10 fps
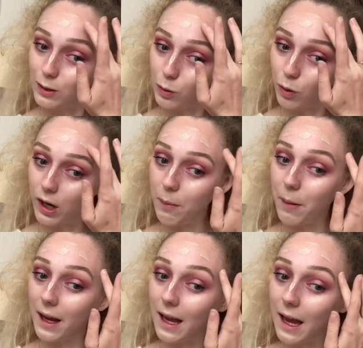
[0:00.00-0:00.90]
sore and
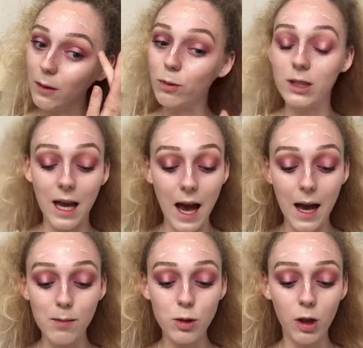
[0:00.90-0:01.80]
my head was
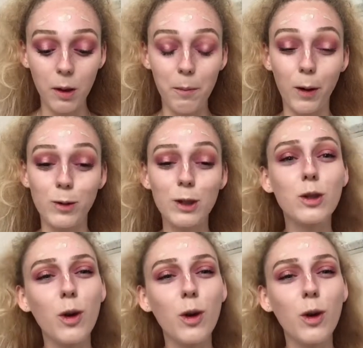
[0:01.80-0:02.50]
absolutely bouncing,